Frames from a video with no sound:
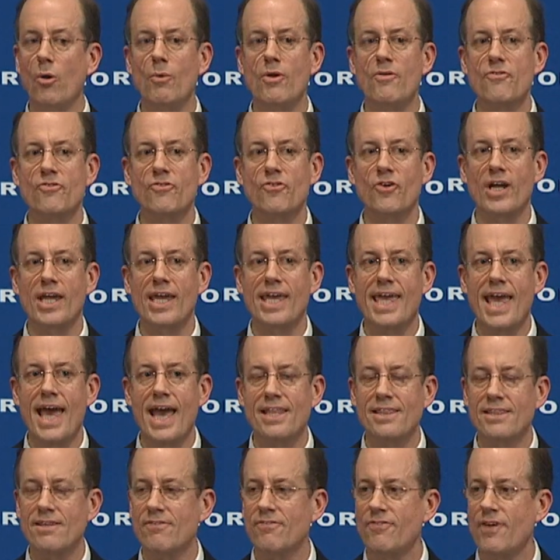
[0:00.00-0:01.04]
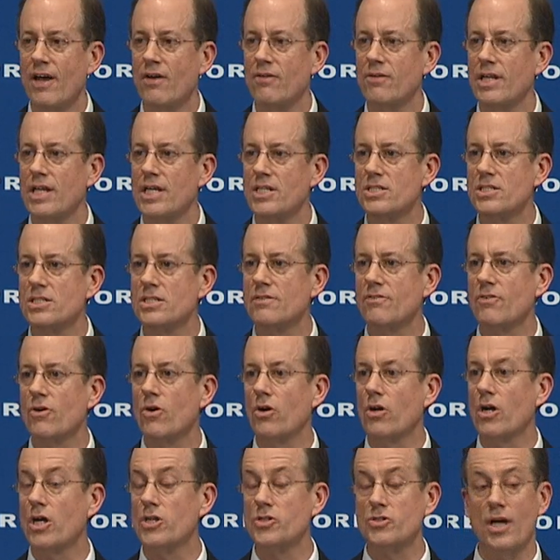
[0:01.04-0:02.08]
We forget the foundations of our own
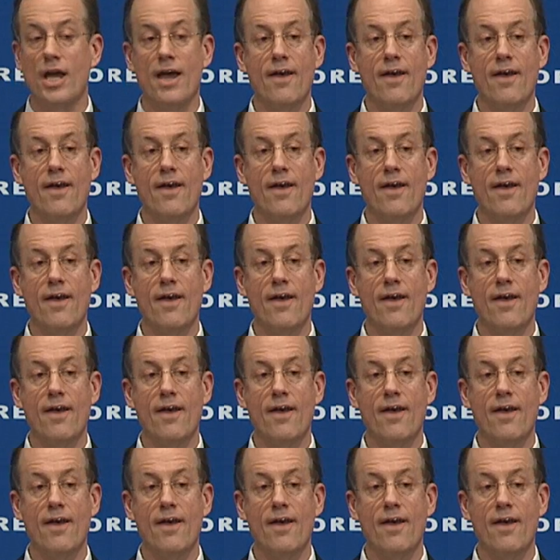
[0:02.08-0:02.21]
country.